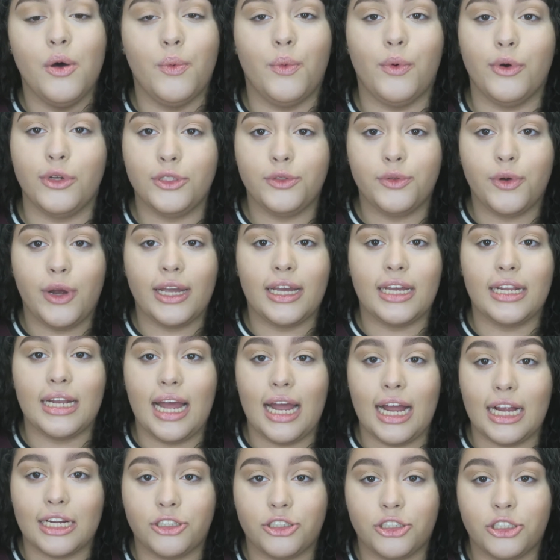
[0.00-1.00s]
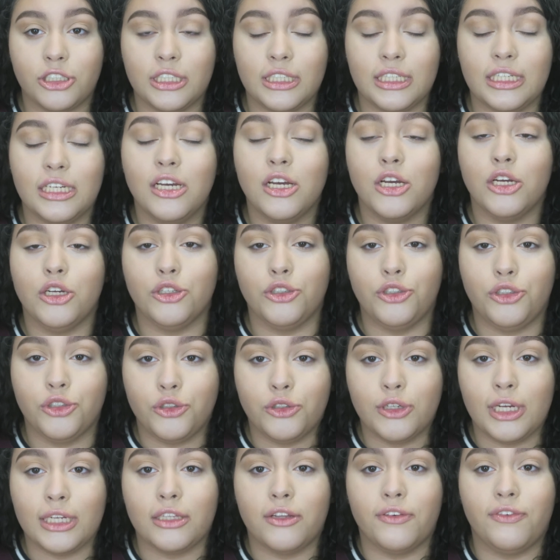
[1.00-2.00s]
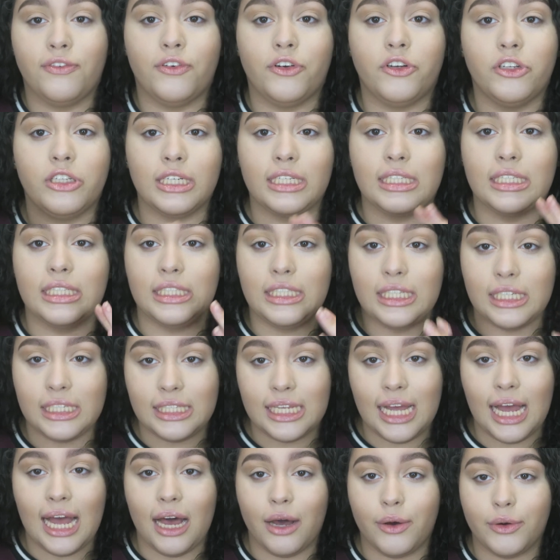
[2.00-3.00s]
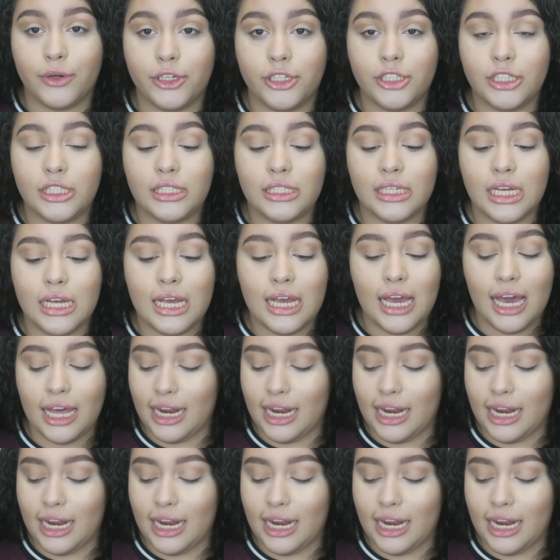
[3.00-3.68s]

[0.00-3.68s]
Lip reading: ones where I can actually do like the full like 6 hours.